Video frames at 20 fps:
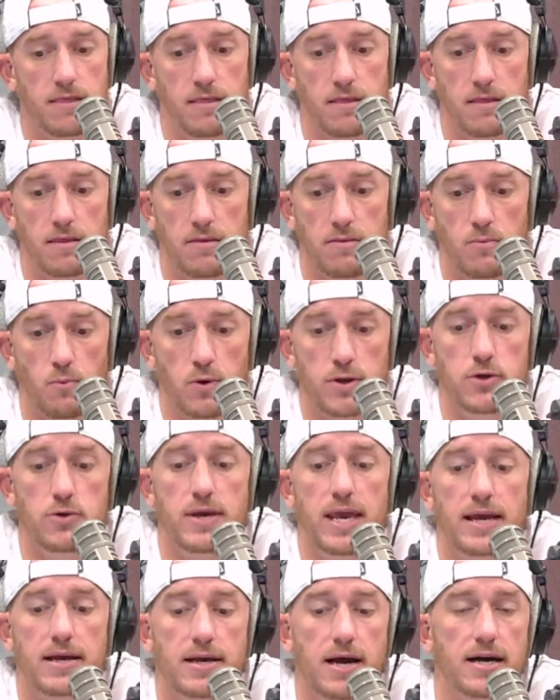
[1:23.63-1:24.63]
When you
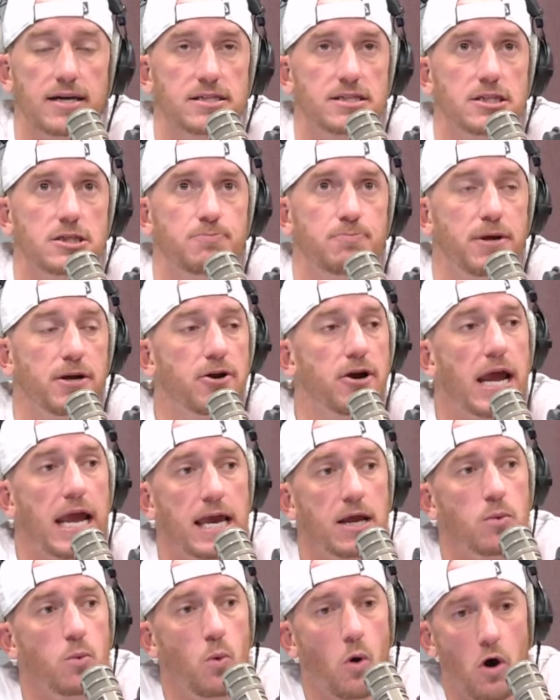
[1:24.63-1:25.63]
get Gostisbehere
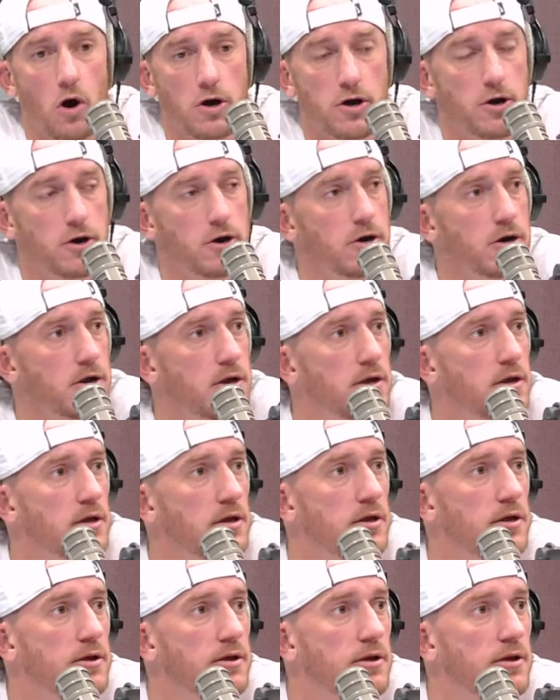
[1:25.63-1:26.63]
and Walker
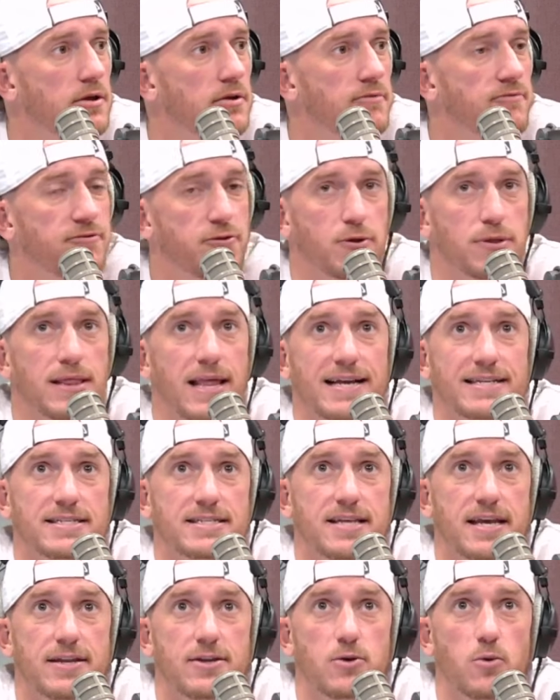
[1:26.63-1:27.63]
for less
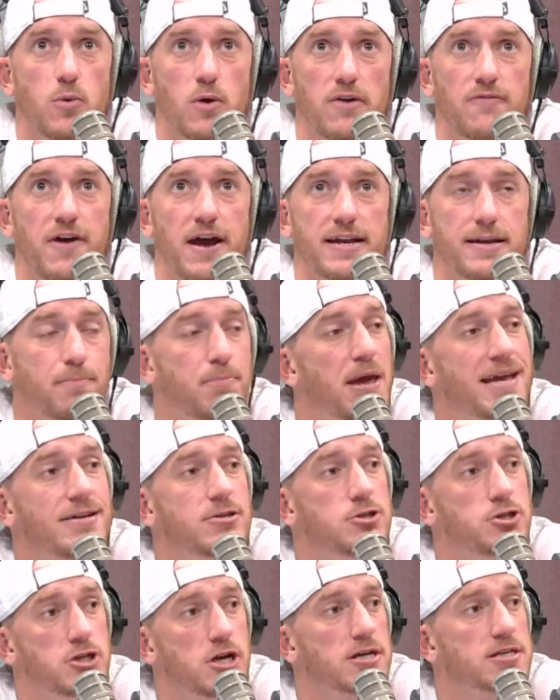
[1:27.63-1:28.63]
than you would have had to pay
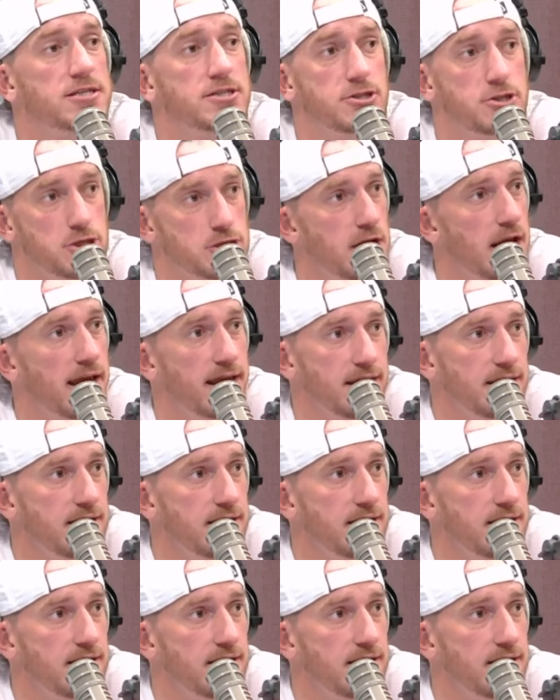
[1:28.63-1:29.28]
just Shea,